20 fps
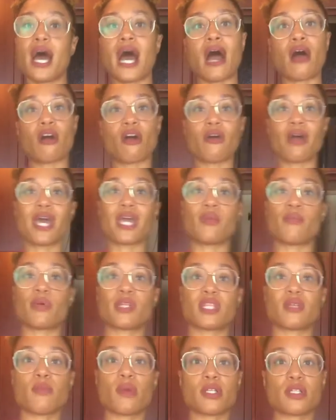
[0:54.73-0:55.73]
I'll go ahead and
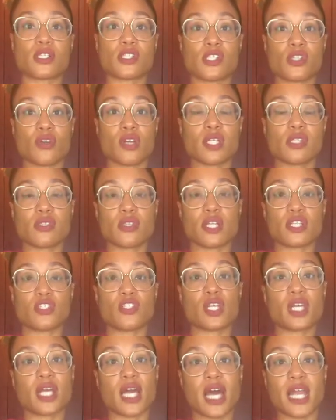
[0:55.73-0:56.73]
put them on the screen so that
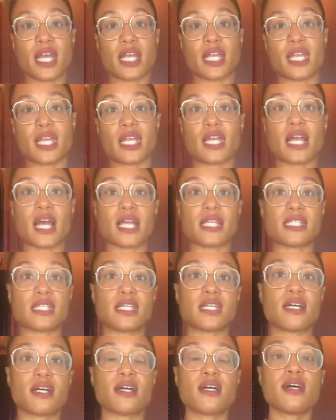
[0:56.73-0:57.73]
you can kind of get an
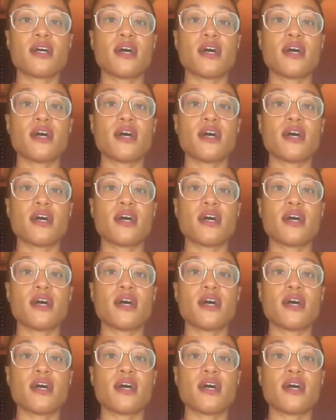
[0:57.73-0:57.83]
idea